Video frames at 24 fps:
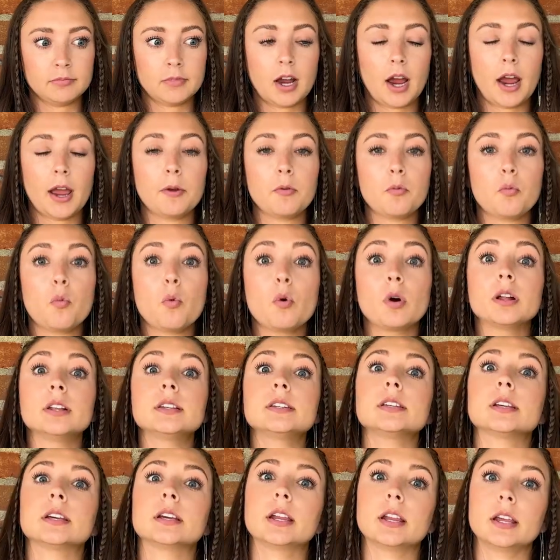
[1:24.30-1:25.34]
I
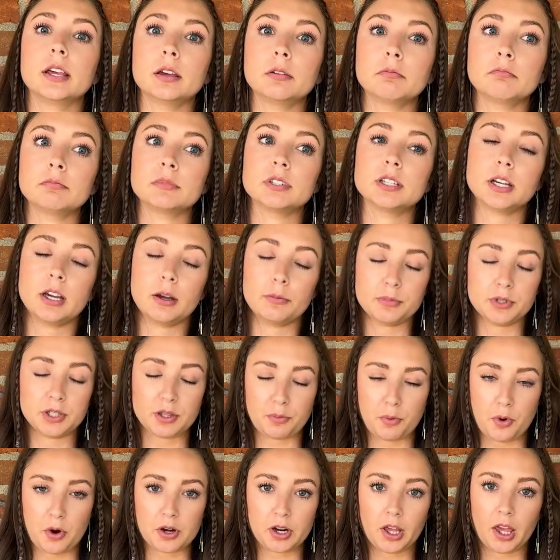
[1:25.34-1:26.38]
wanted him to come to the
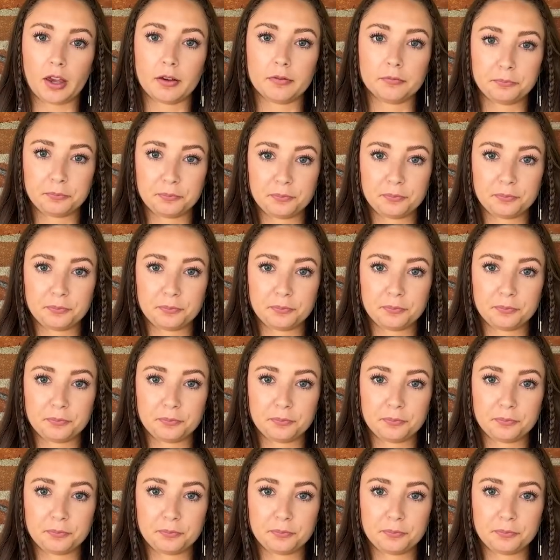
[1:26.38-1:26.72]
party.